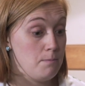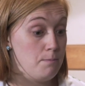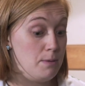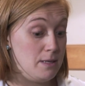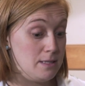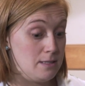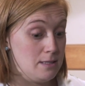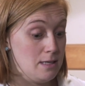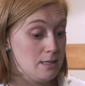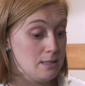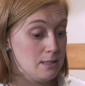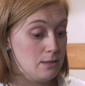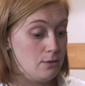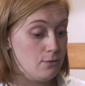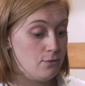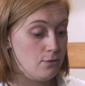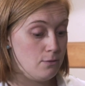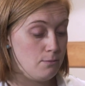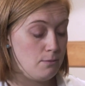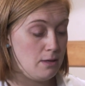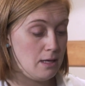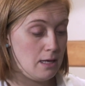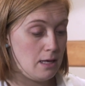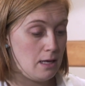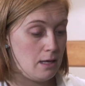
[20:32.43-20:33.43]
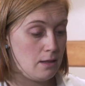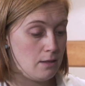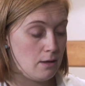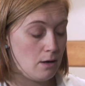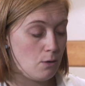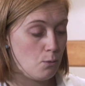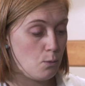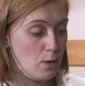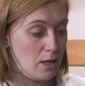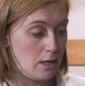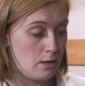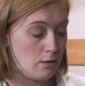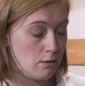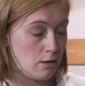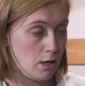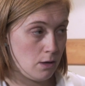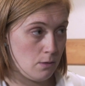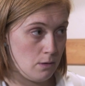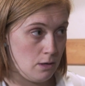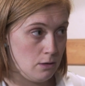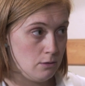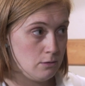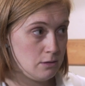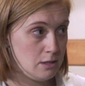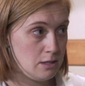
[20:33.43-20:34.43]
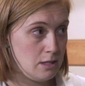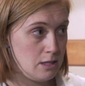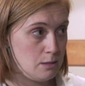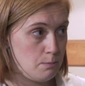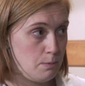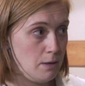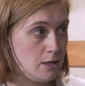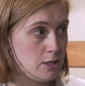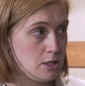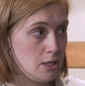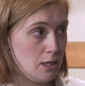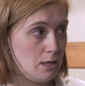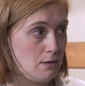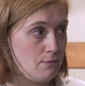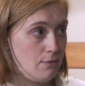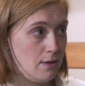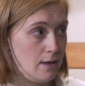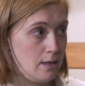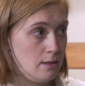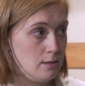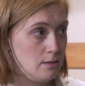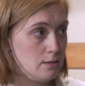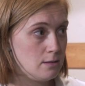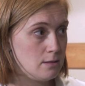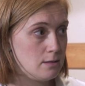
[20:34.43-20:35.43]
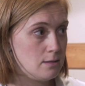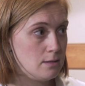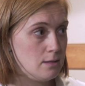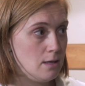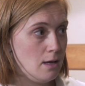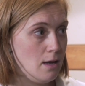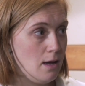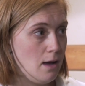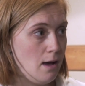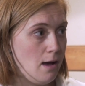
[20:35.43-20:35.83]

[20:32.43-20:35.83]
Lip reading: business and for me that we can go along to these pitching events